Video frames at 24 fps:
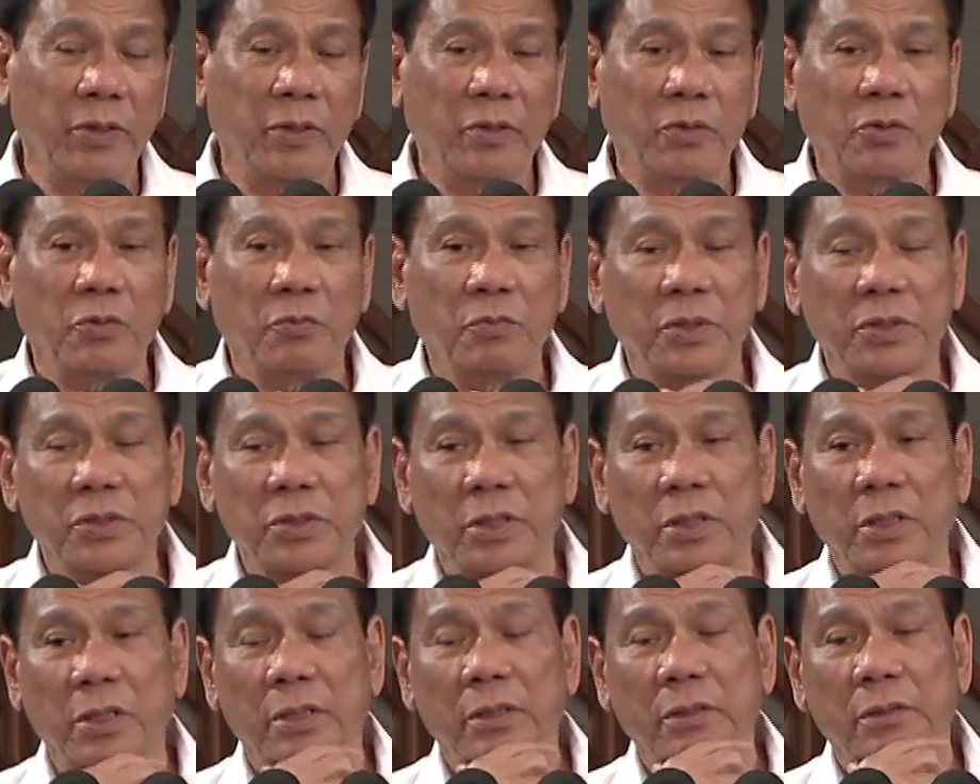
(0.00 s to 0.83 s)
it to
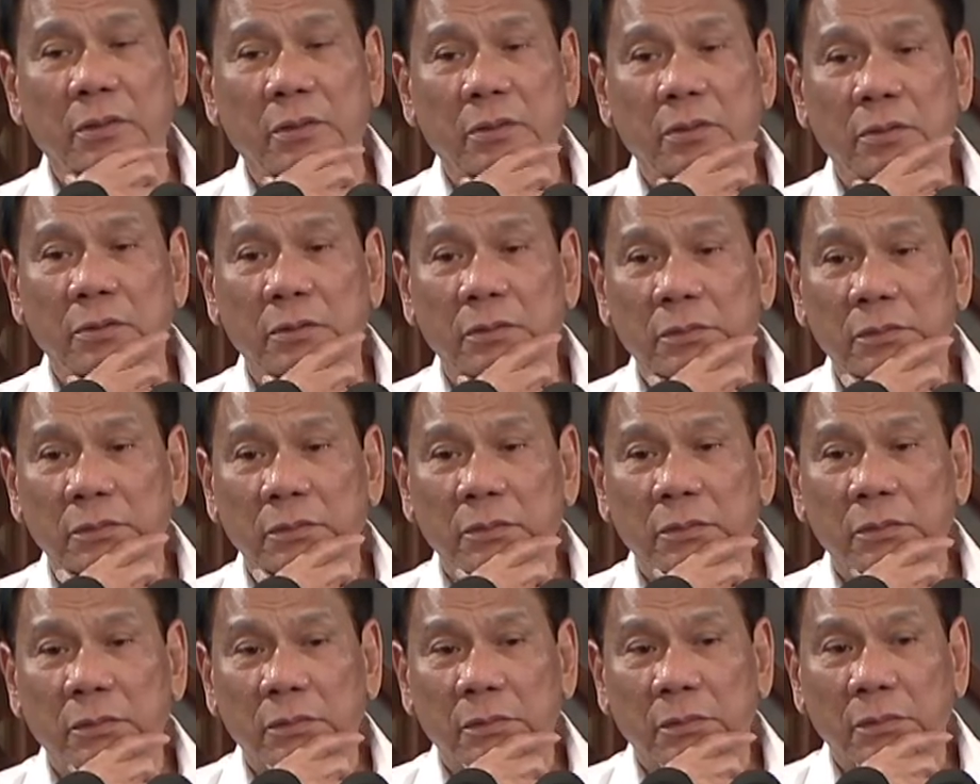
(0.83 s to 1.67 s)
Basilan.
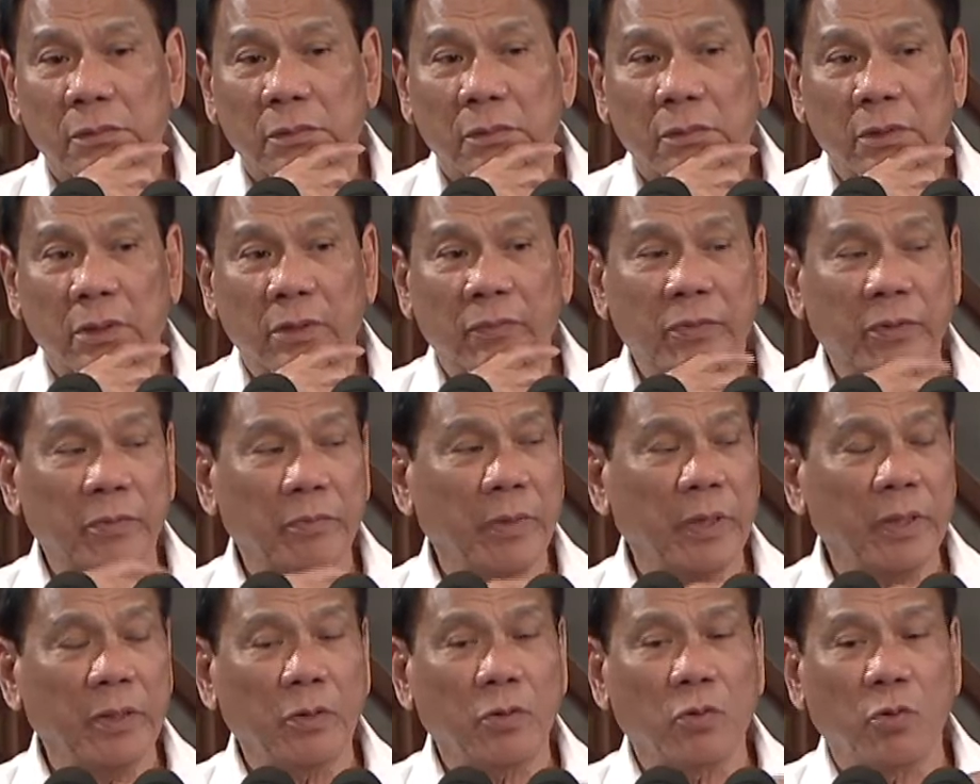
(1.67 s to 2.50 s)
Never
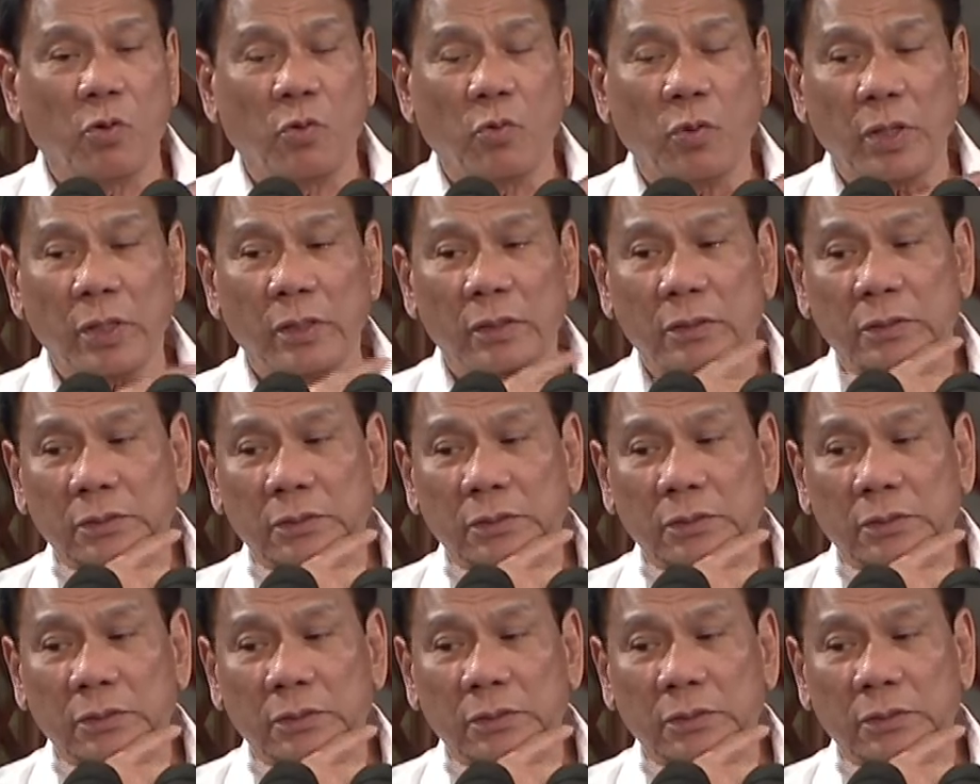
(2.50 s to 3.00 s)
mind Kuwa.